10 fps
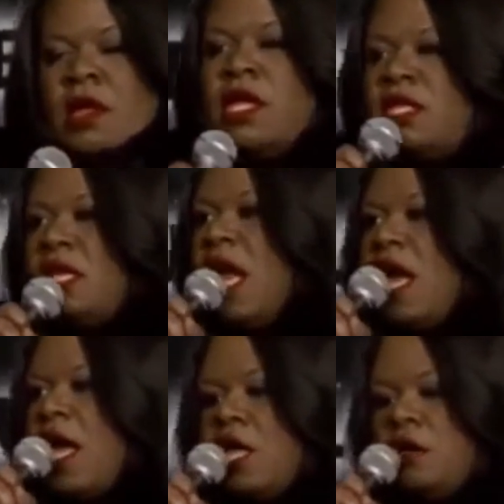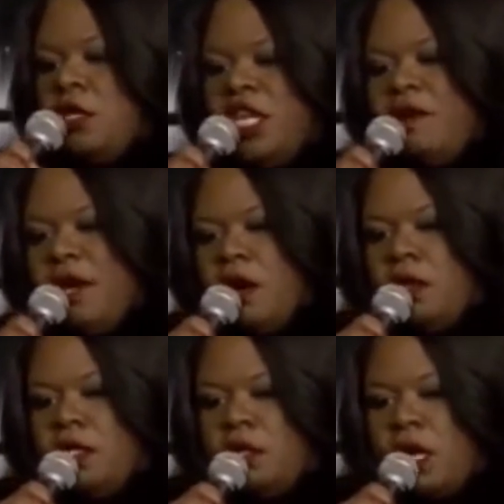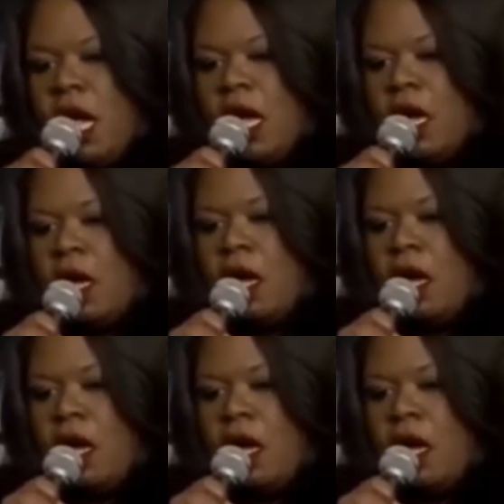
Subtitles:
listen, I got huge areolas, okay?